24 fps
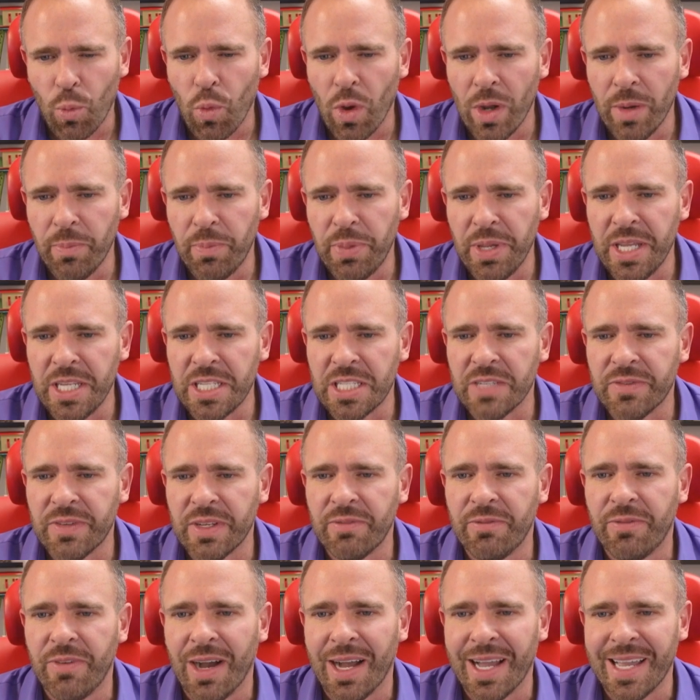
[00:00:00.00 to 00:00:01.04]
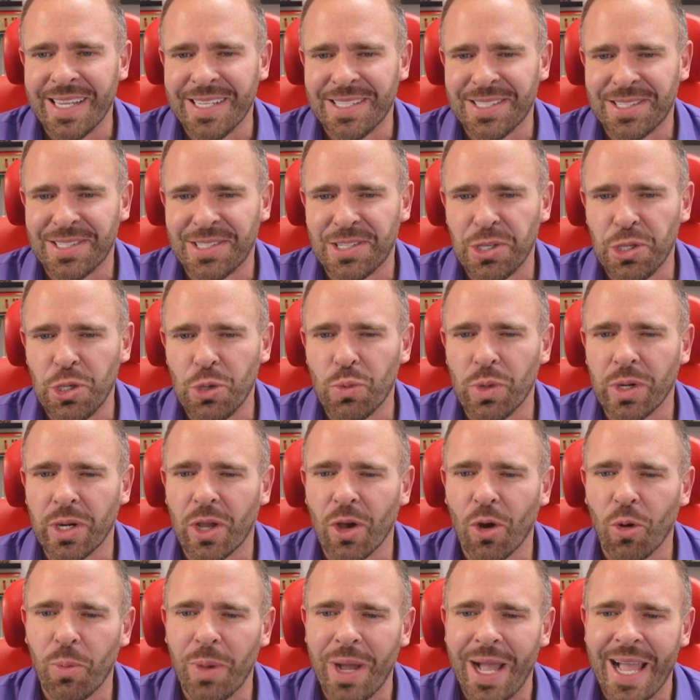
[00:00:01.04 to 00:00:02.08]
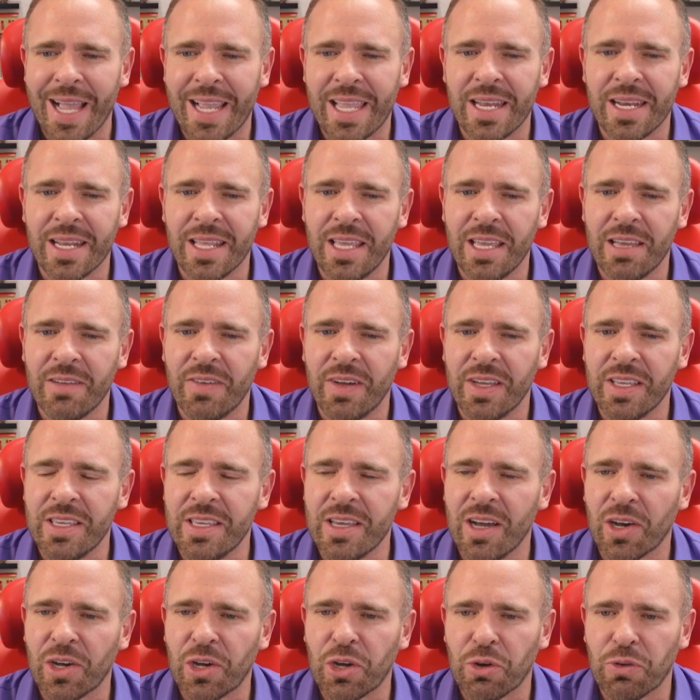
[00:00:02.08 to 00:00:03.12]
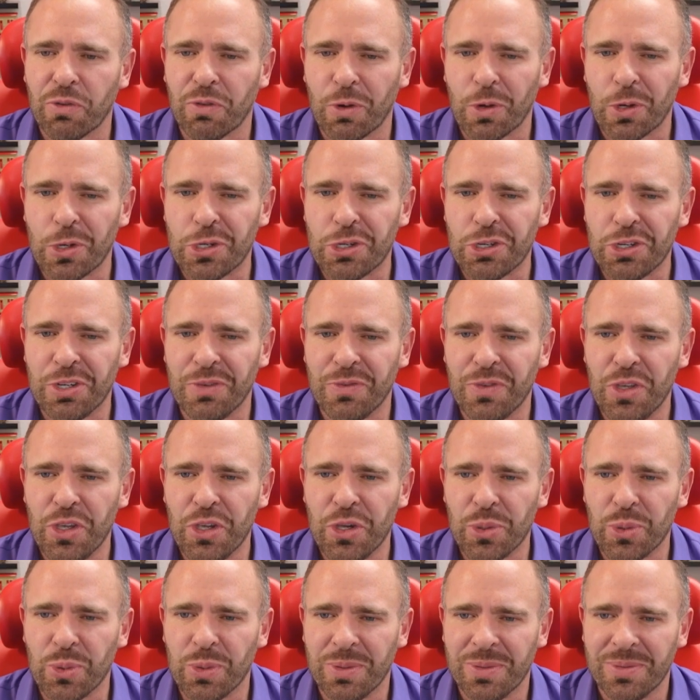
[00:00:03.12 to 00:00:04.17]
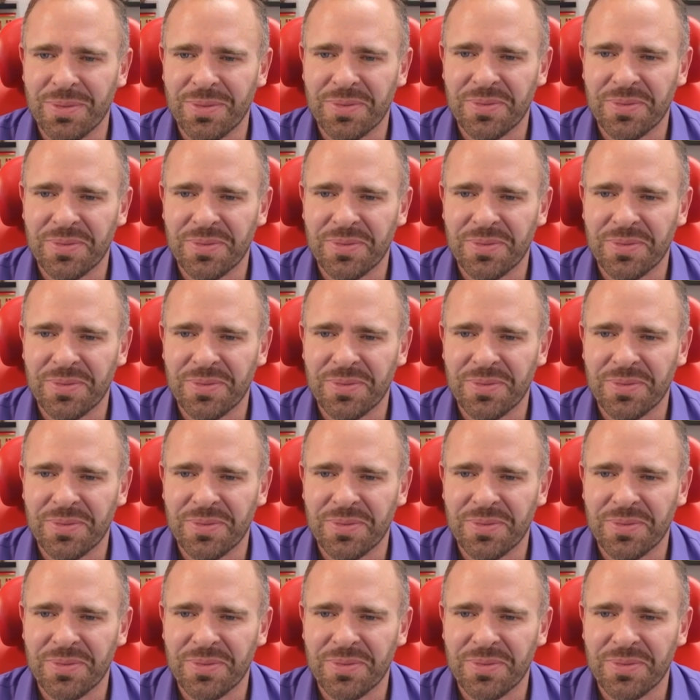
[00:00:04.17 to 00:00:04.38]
one piece of advice you would go back and give a younger version of you.